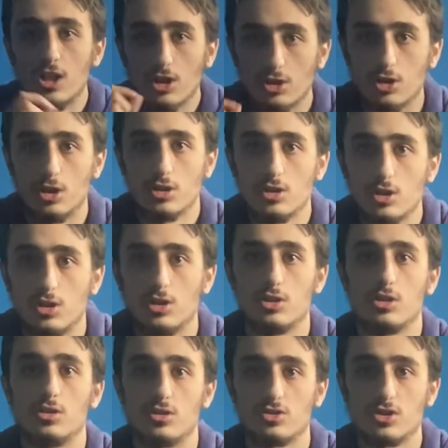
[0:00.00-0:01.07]
could
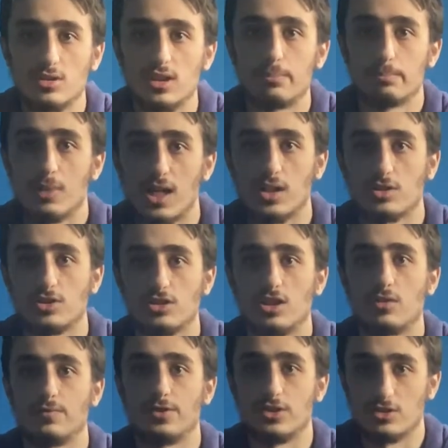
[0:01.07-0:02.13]
hurt the box
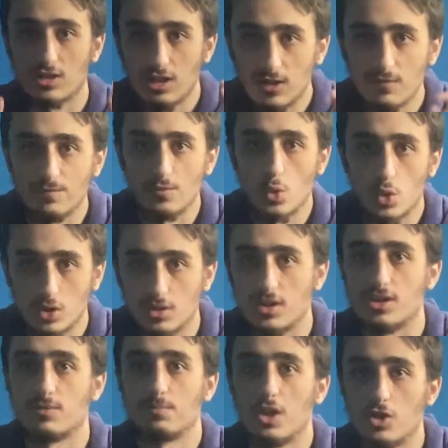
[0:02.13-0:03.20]
office for the
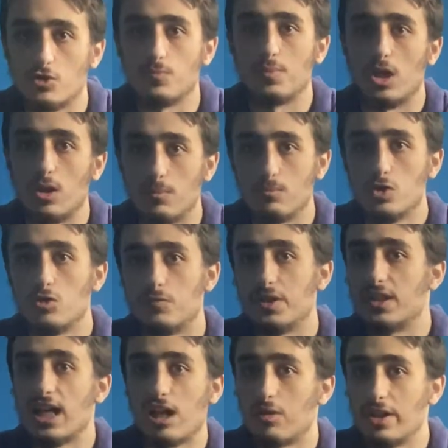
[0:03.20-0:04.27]
SpongeBob movie.
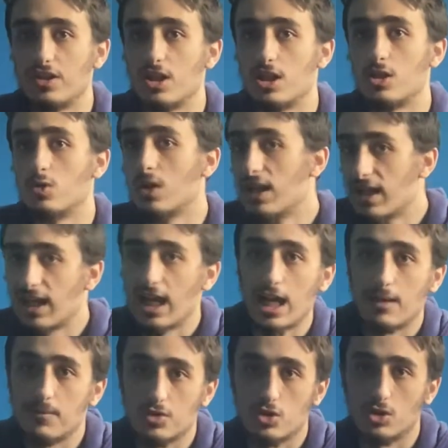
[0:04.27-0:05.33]
Now, I know
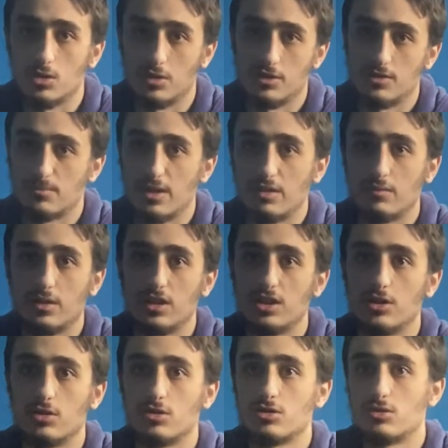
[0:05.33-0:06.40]
Avatar is mainly
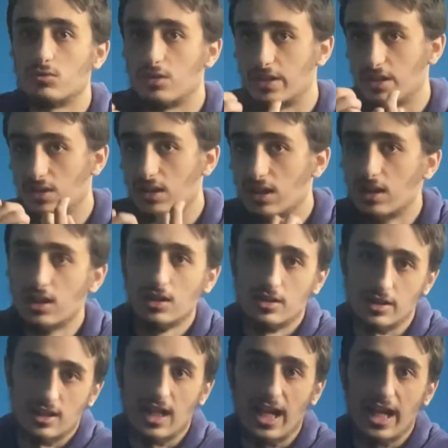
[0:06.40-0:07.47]
geared to like
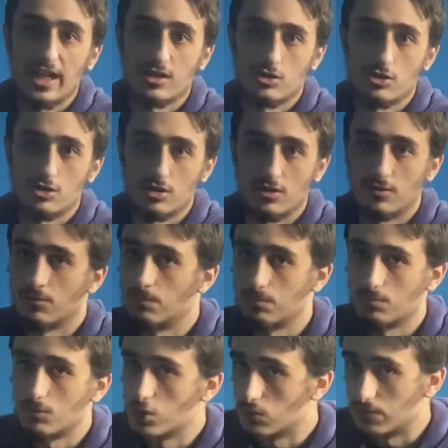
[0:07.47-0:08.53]
action
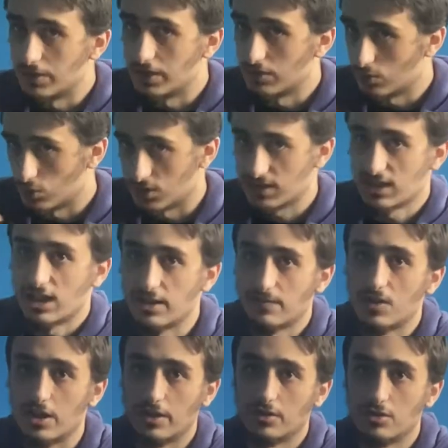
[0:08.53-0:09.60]
movie or
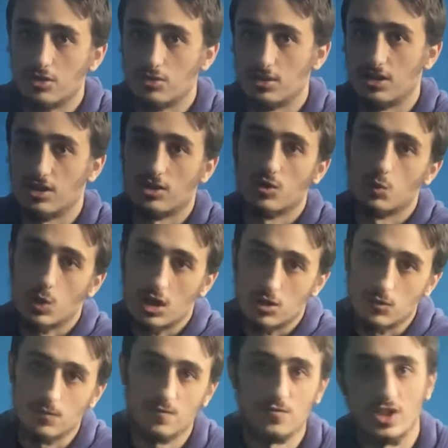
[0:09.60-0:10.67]
sci-fi enthusiasts,
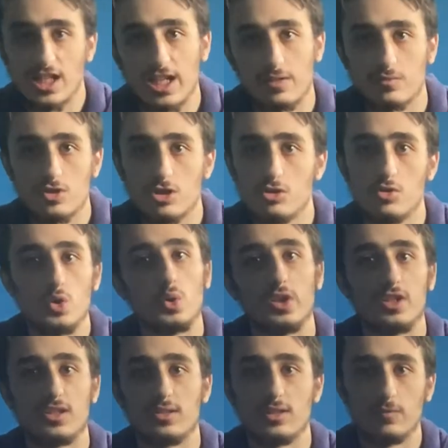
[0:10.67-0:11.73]
while FNAF 2
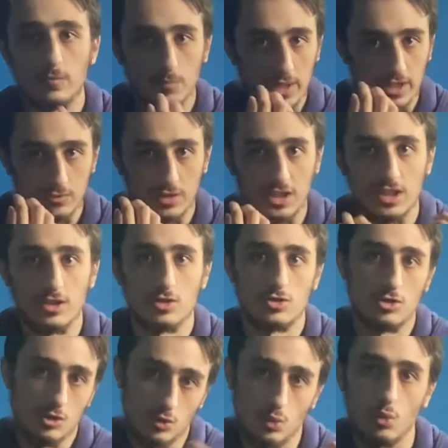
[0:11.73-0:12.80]
is mainly geared
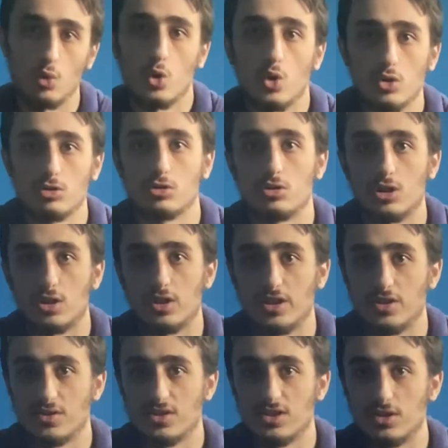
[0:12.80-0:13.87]
to horror
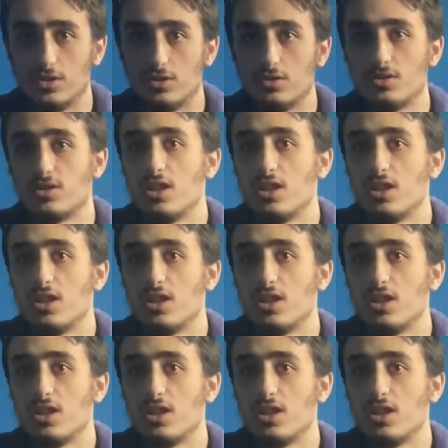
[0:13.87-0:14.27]
audiences.